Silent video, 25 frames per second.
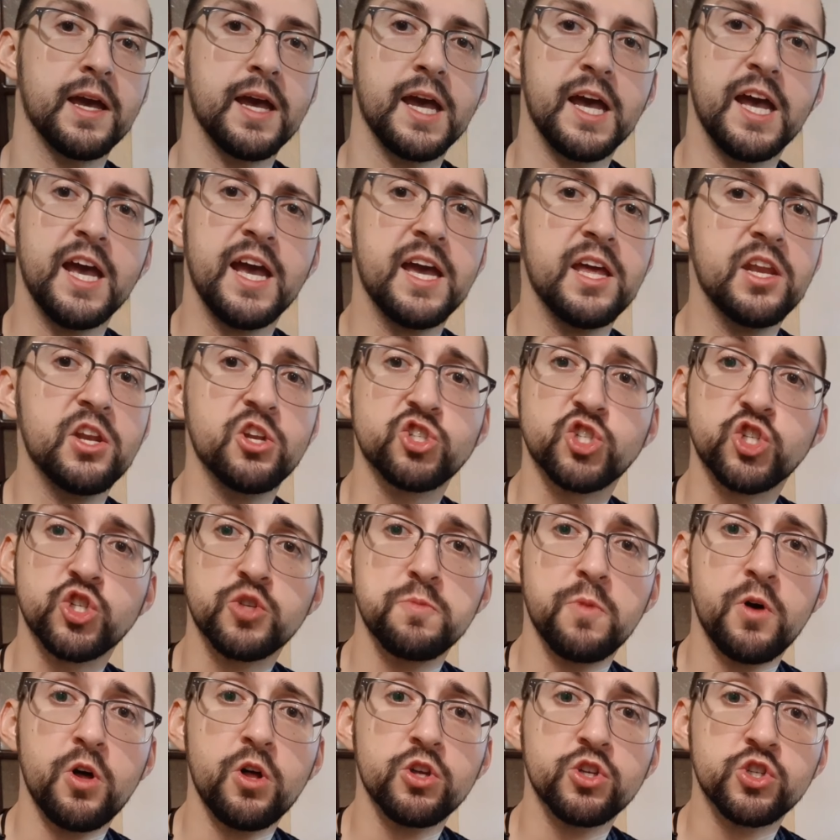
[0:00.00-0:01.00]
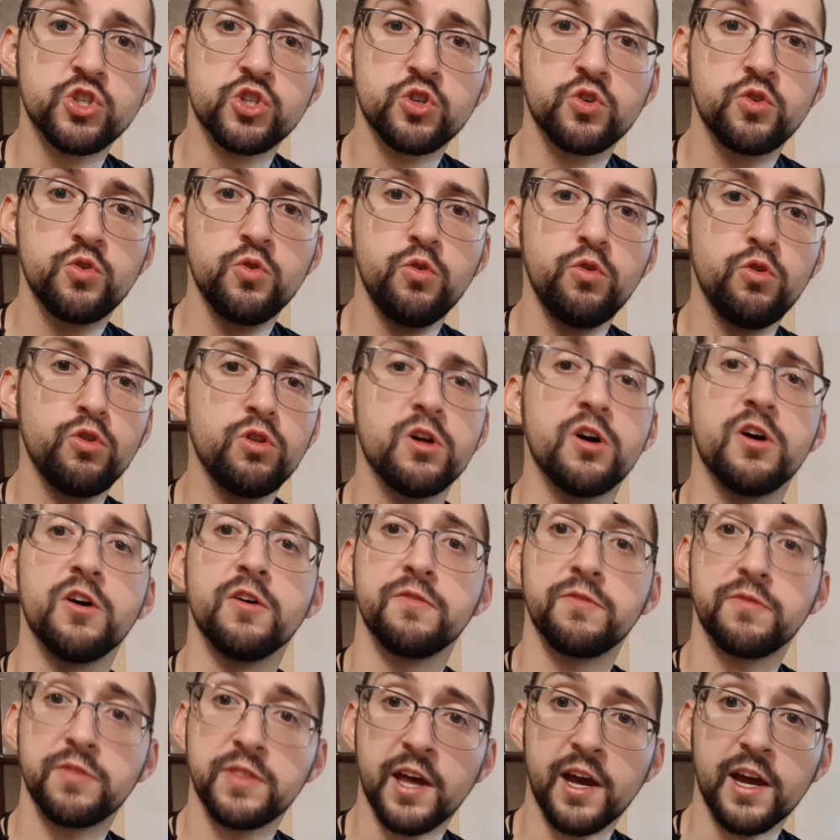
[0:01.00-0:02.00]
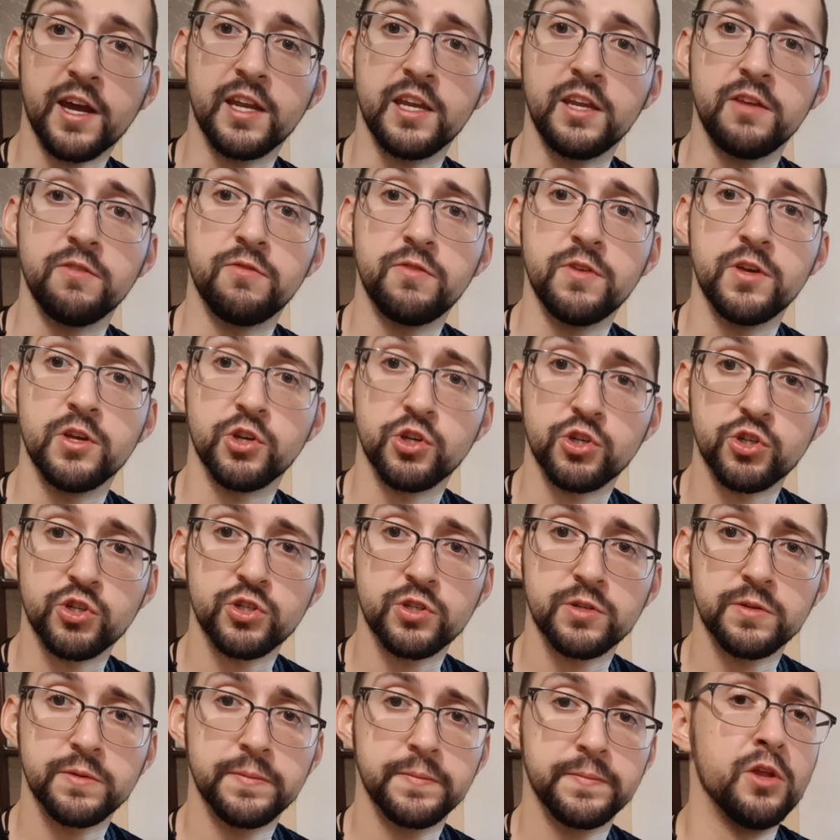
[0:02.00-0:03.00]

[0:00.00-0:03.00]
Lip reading: and a small school of tiny fish.